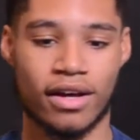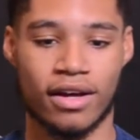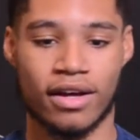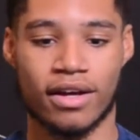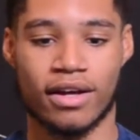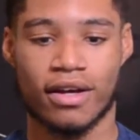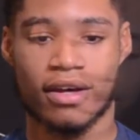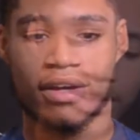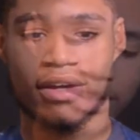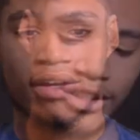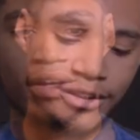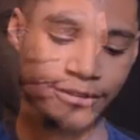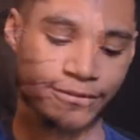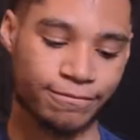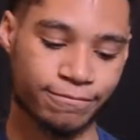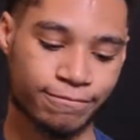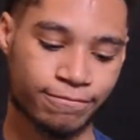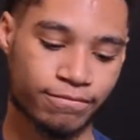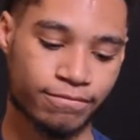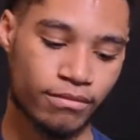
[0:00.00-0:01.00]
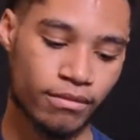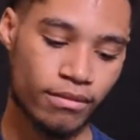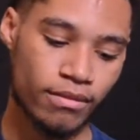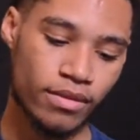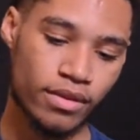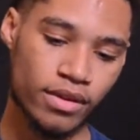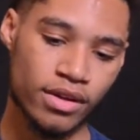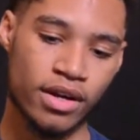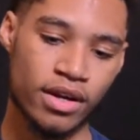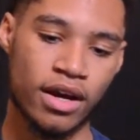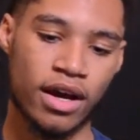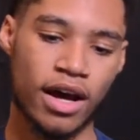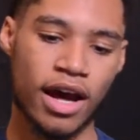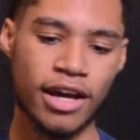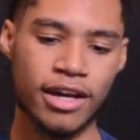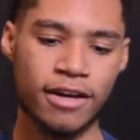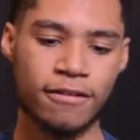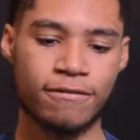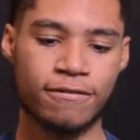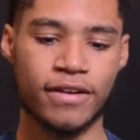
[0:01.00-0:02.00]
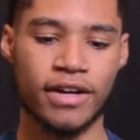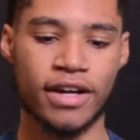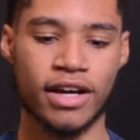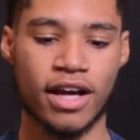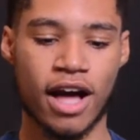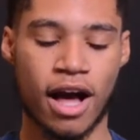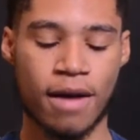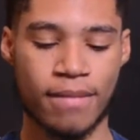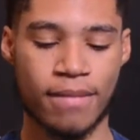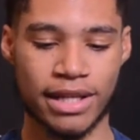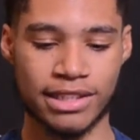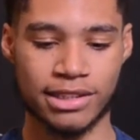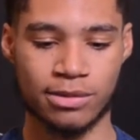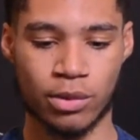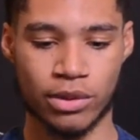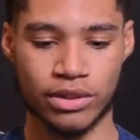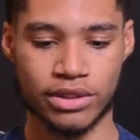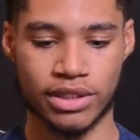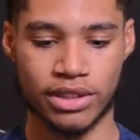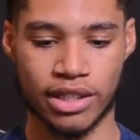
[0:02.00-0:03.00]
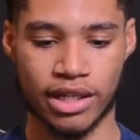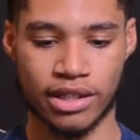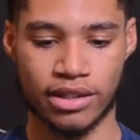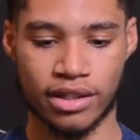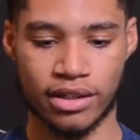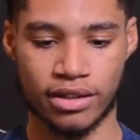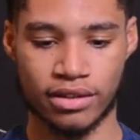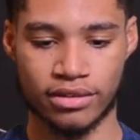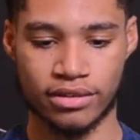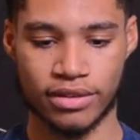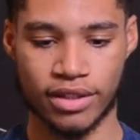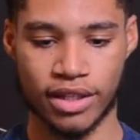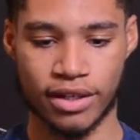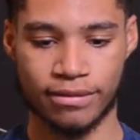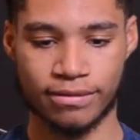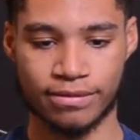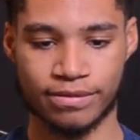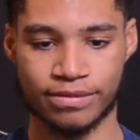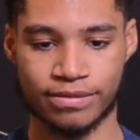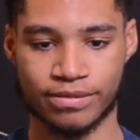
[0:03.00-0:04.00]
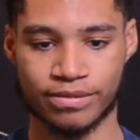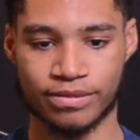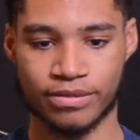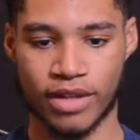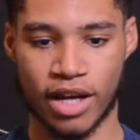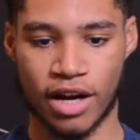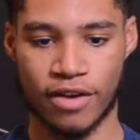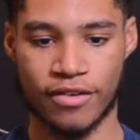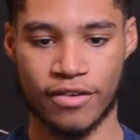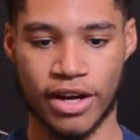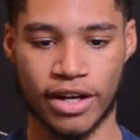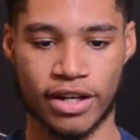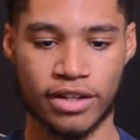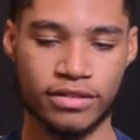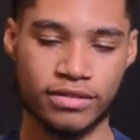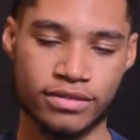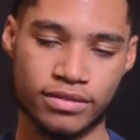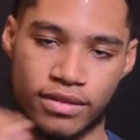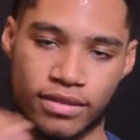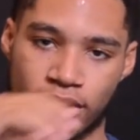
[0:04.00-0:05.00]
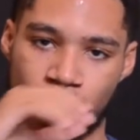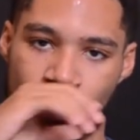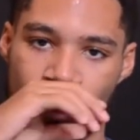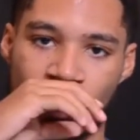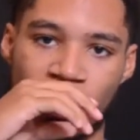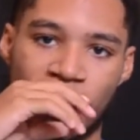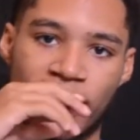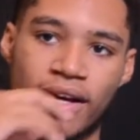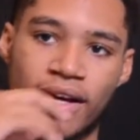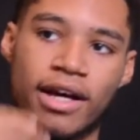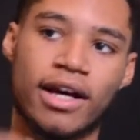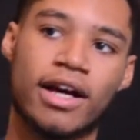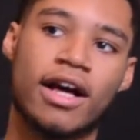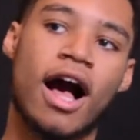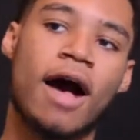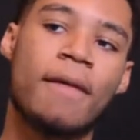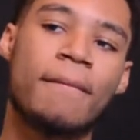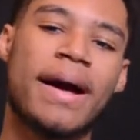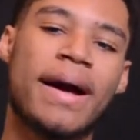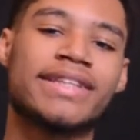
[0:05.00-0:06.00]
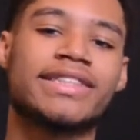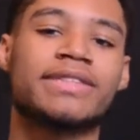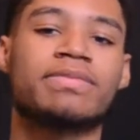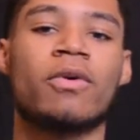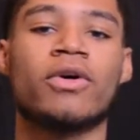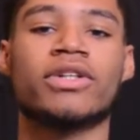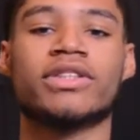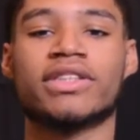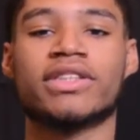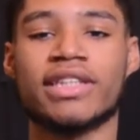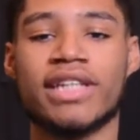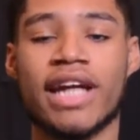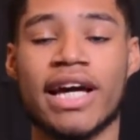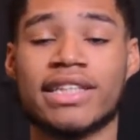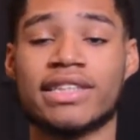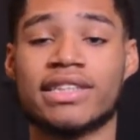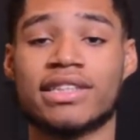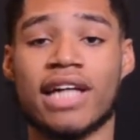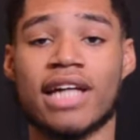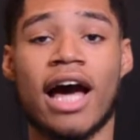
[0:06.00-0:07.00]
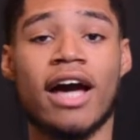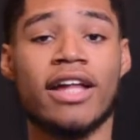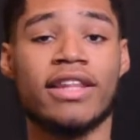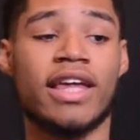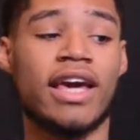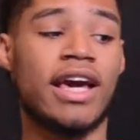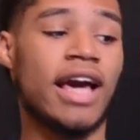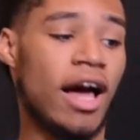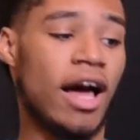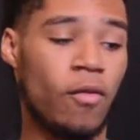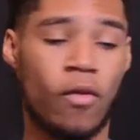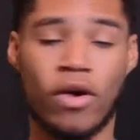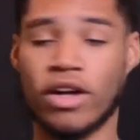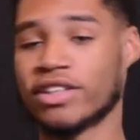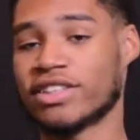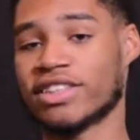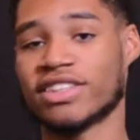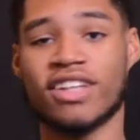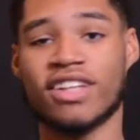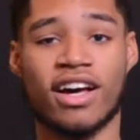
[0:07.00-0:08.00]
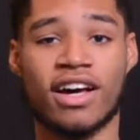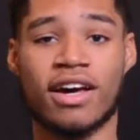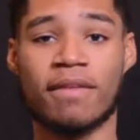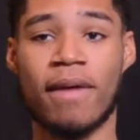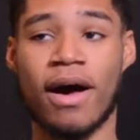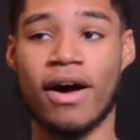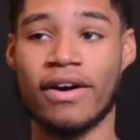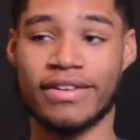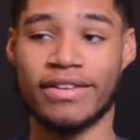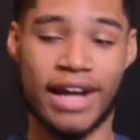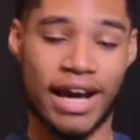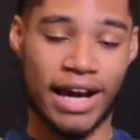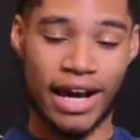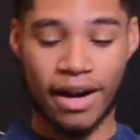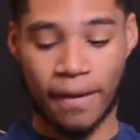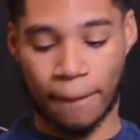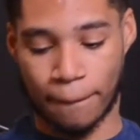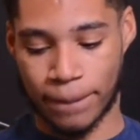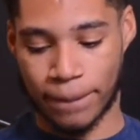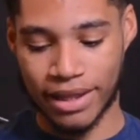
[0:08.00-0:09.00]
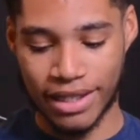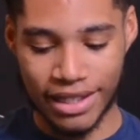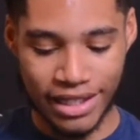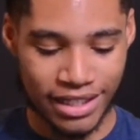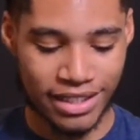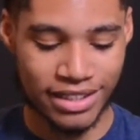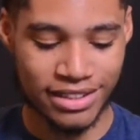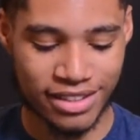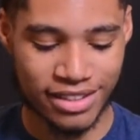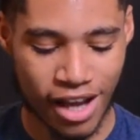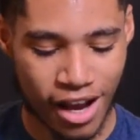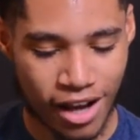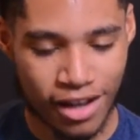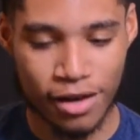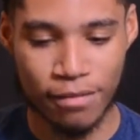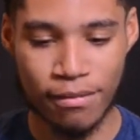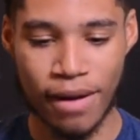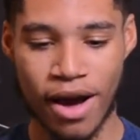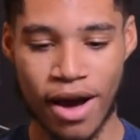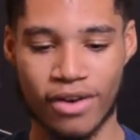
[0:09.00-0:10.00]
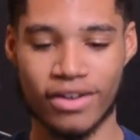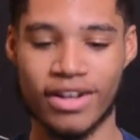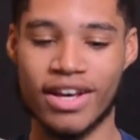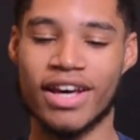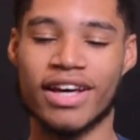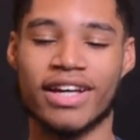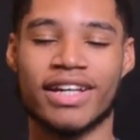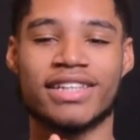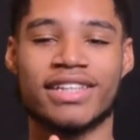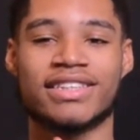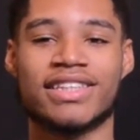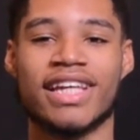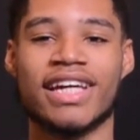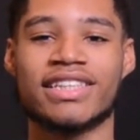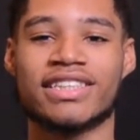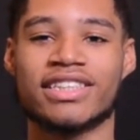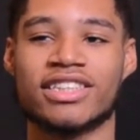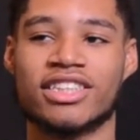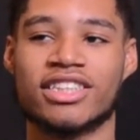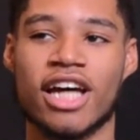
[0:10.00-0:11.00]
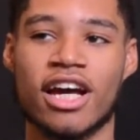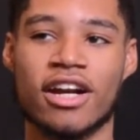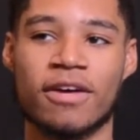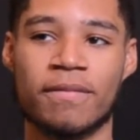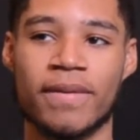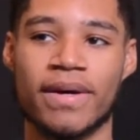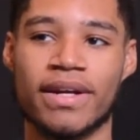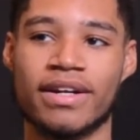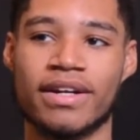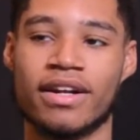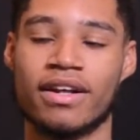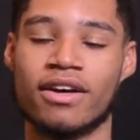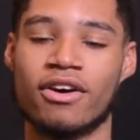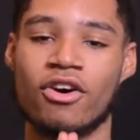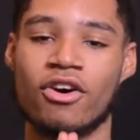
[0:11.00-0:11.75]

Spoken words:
Let's see. I can fit in combat sports here, I think. Yeah, I reckon. Combat sports, the next thing I wanted to talk about, and I got plenty to talk about, because, ladies and gentlemen,